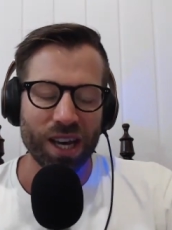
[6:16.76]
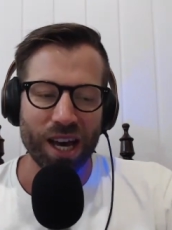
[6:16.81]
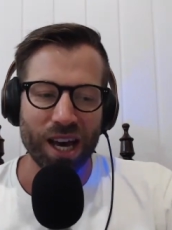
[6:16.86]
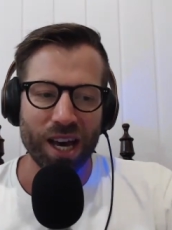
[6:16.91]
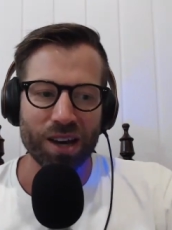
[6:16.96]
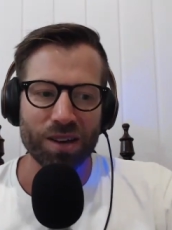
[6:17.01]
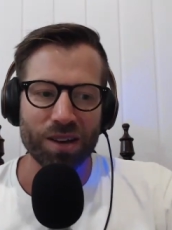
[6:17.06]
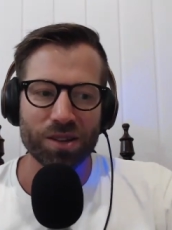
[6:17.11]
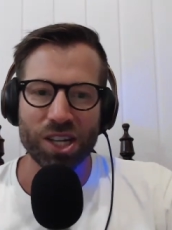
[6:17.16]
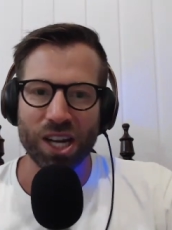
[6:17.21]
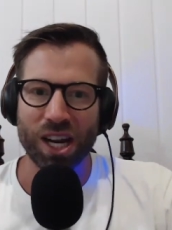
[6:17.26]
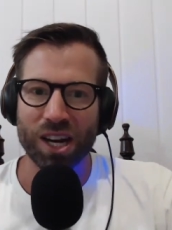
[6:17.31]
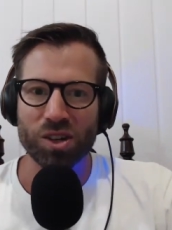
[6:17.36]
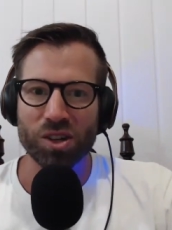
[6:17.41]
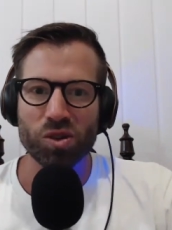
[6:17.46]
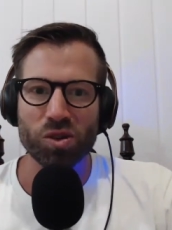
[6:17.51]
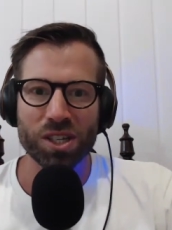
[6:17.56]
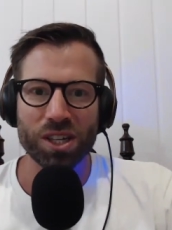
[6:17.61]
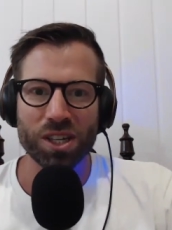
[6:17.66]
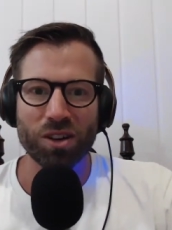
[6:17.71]
uh, challenge
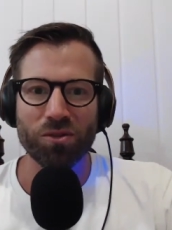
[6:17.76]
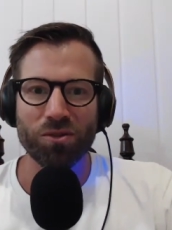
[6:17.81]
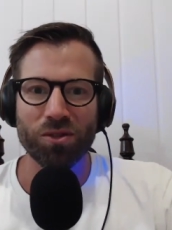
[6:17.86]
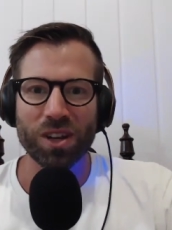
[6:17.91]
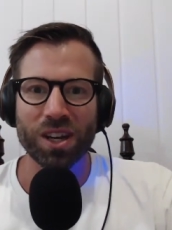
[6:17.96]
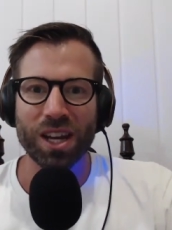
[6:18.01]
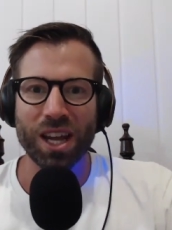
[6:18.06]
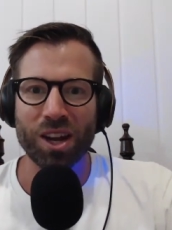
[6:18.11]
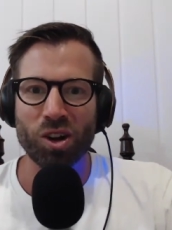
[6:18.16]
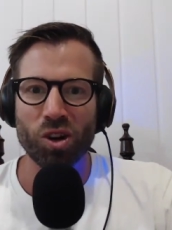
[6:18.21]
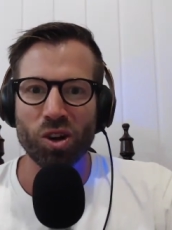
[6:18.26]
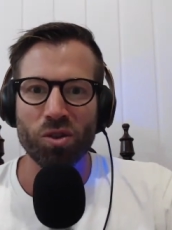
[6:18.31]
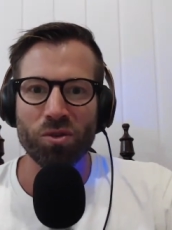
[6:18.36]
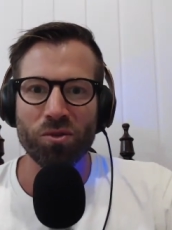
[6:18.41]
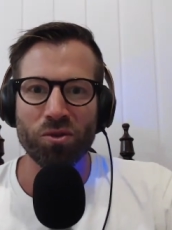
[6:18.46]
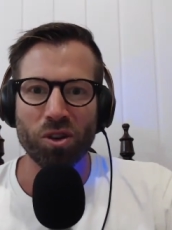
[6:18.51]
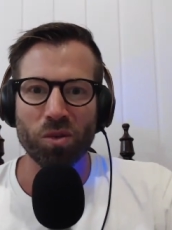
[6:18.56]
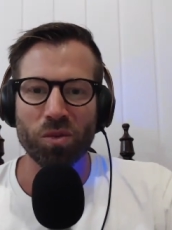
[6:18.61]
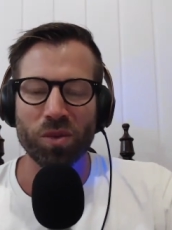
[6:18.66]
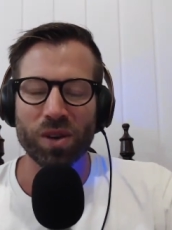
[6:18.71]
yourself and, and learn
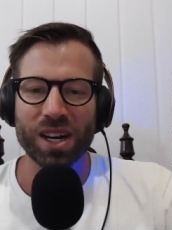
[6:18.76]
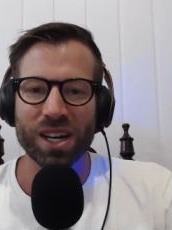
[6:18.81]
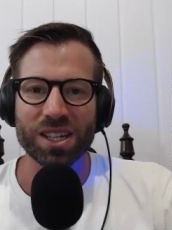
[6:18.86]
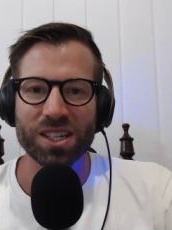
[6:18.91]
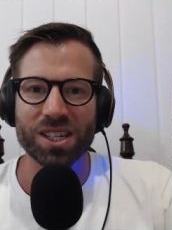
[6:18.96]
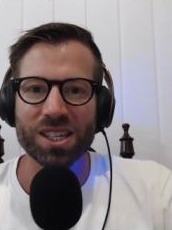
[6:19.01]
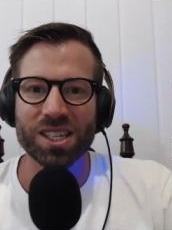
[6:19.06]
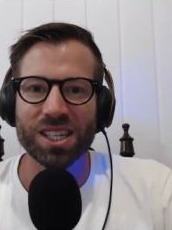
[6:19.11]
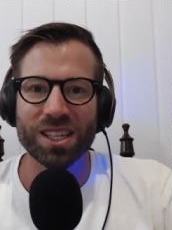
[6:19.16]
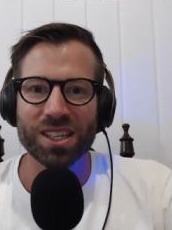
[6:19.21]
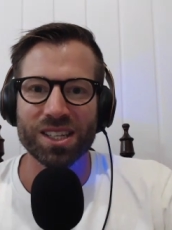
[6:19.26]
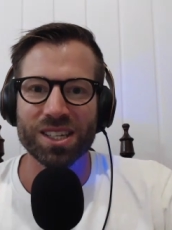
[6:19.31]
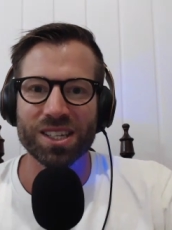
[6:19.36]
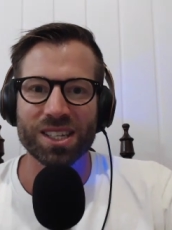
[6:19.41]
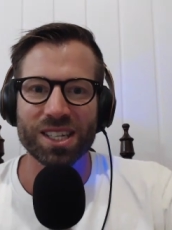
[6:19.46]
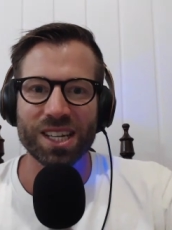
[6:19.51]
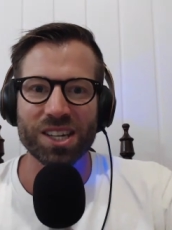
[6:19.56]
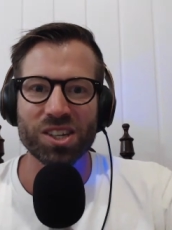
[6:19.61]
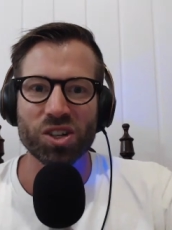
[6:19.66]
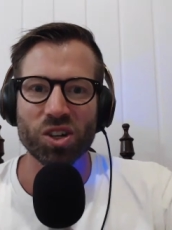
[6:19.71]
from and i just think this is
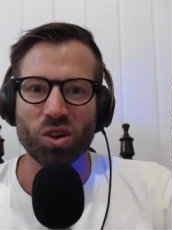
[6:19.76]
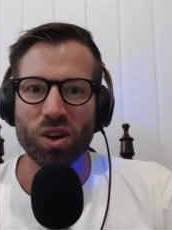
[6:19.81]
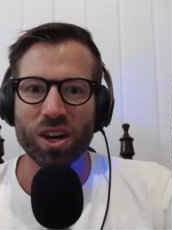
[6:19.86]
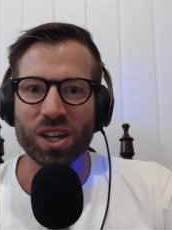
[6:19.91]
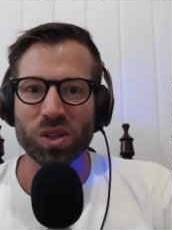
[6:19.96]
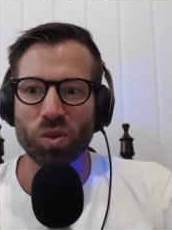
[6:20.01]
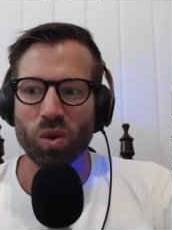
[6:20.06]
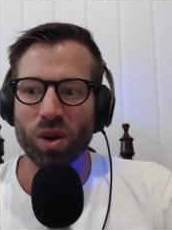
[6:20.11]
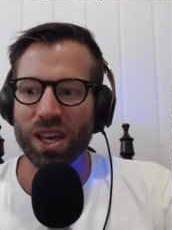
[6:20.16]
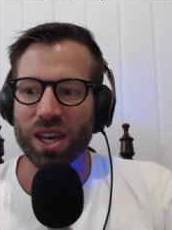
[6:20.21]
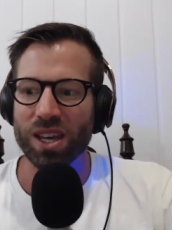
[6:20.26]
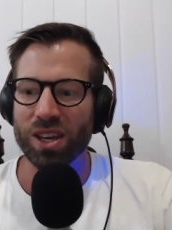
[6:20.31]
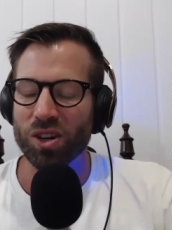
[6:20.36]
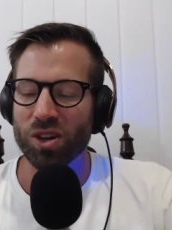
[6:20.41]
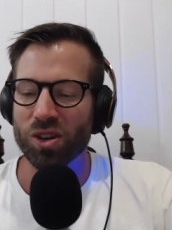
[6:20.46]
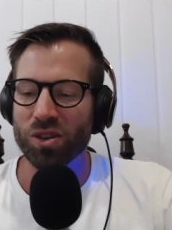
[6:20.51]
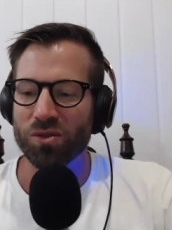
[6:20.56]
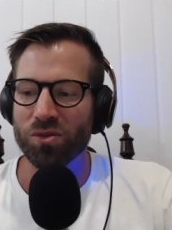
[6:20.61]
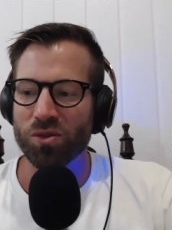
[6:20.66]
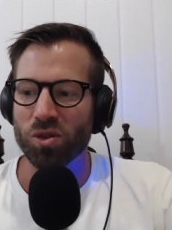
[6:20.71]
such a great way you
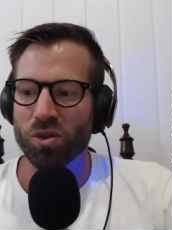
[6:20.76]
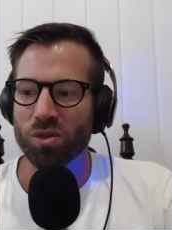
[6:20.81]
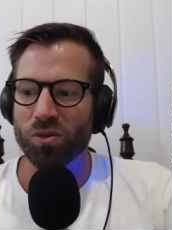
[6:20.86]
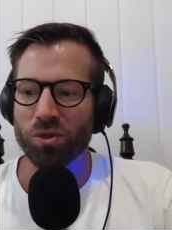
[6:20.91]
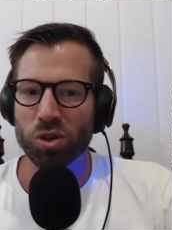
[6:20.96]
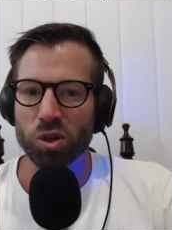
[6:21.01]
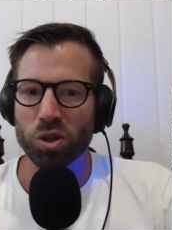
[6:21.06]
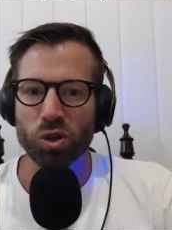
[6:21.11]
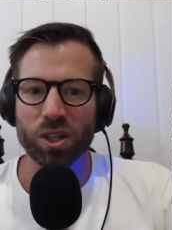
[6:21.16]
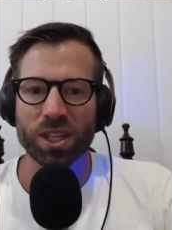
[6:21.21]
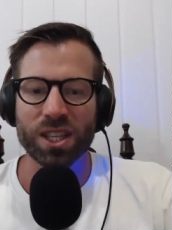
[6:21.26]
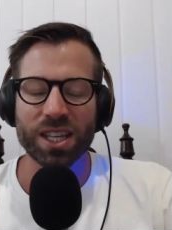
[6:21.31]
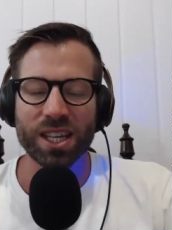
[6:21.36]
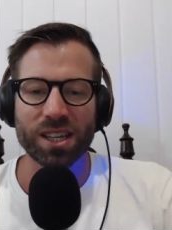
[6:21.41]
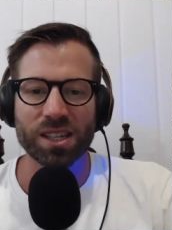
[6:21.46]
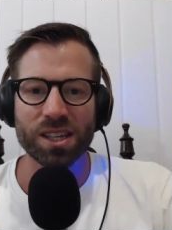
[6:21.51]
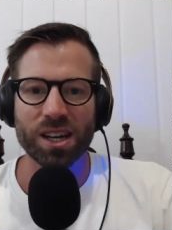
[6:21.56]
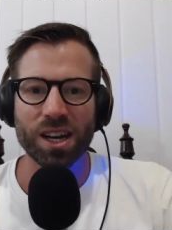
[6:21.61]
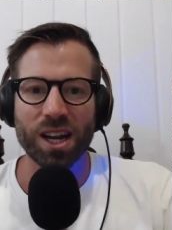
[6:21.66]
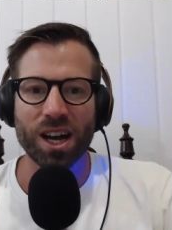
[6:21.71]
know for for doing
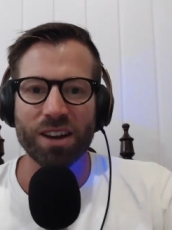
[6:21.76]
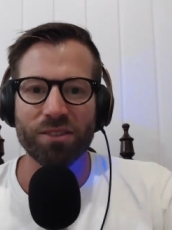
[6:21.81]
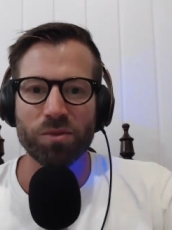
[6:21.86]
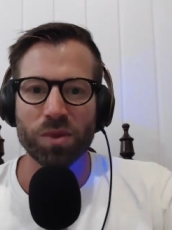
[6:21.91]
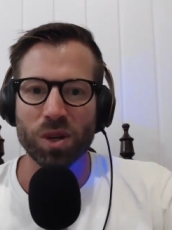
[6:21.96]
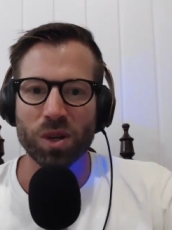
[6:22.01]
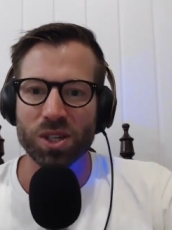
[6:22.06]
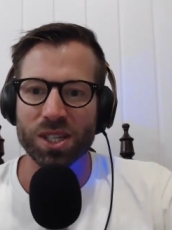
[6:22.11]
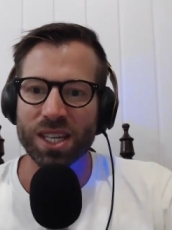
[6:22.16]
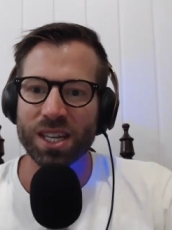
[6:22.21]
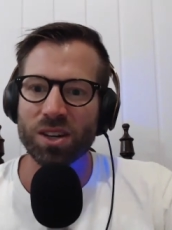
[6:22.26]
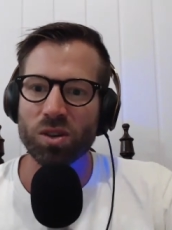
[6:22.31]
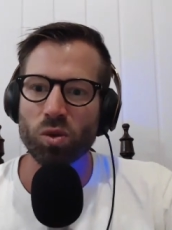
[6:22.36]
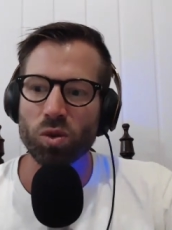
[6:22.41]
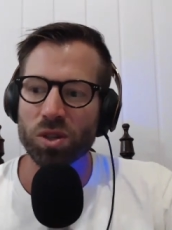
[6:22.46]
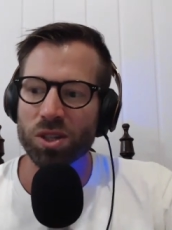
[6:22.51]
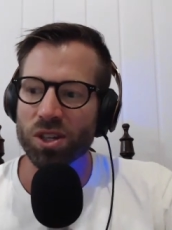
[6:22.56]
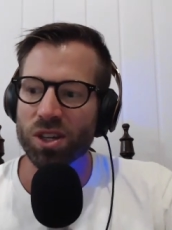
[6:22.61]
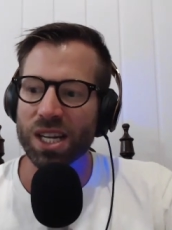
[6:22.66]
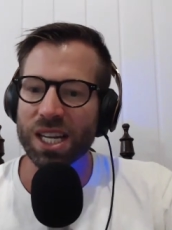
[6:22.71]
things in life because then it
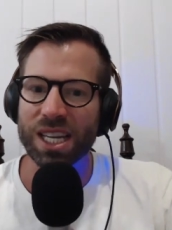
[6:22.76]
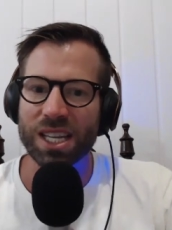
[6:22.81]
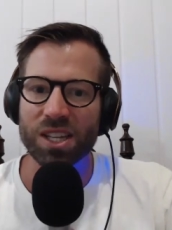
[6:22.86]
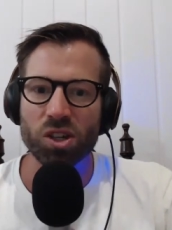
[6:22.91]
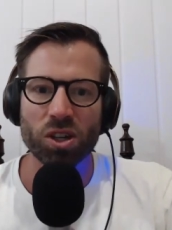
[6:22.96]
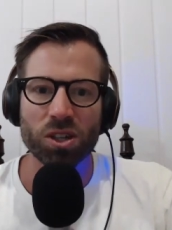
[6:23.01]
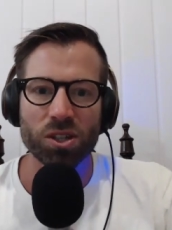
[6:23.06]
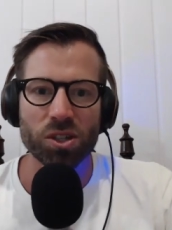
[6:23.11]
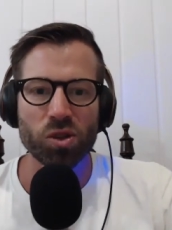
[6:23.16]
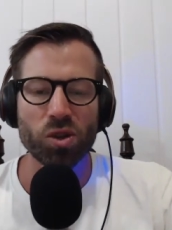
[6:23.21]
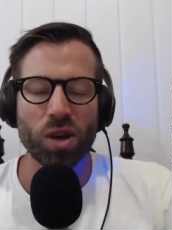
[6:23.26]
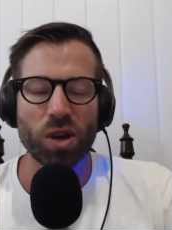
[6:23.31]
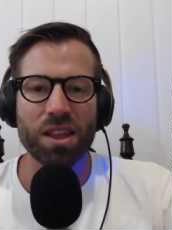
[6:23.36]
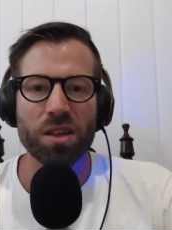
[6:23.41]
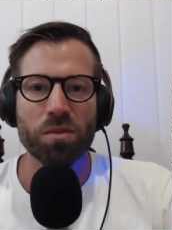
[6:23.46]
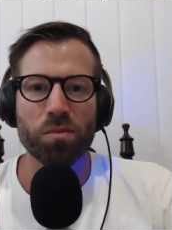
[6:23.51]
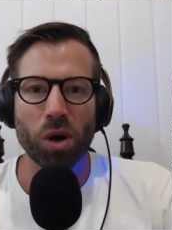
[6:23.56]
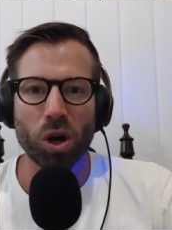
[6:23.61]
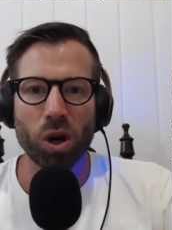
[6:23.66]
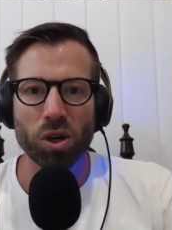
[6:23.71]
also leads on to
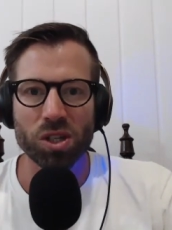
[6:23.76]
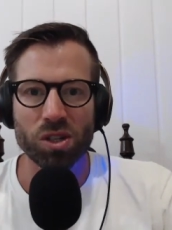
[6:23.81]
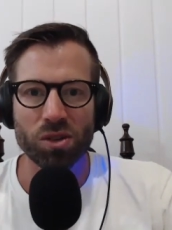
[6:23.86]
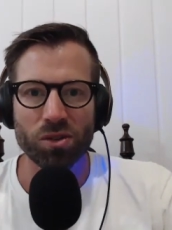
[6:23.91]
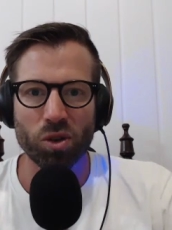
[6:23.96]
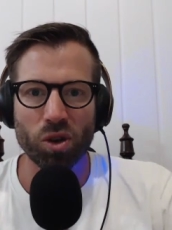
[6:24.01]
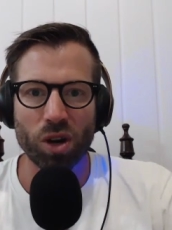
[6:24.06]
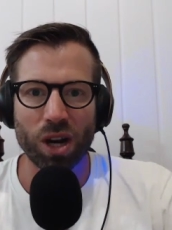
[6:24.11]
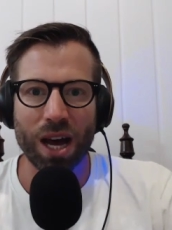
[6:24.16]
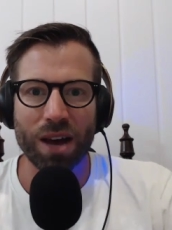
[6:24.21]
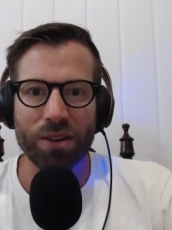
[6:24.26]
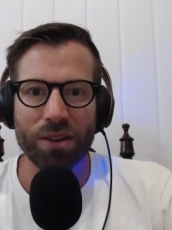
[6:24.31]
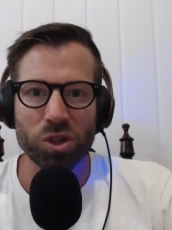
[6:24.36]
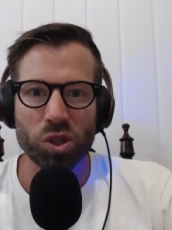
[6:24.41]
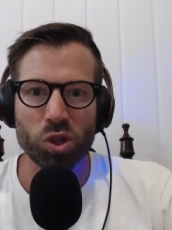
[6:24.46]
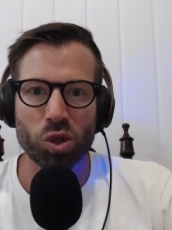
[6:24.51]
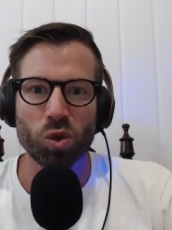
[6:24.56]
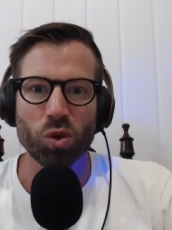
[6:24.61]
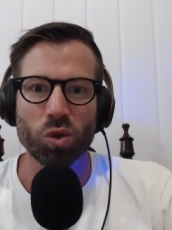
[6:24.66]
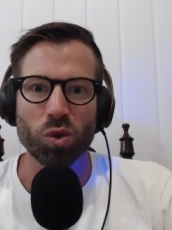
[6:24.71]
other parts of your life
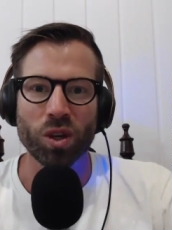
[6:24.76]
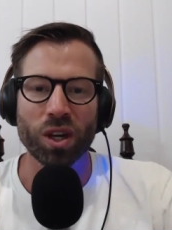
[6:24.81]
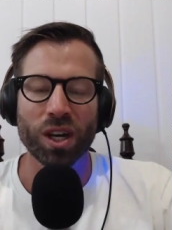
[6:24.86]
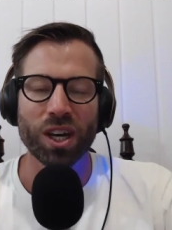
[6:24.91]
too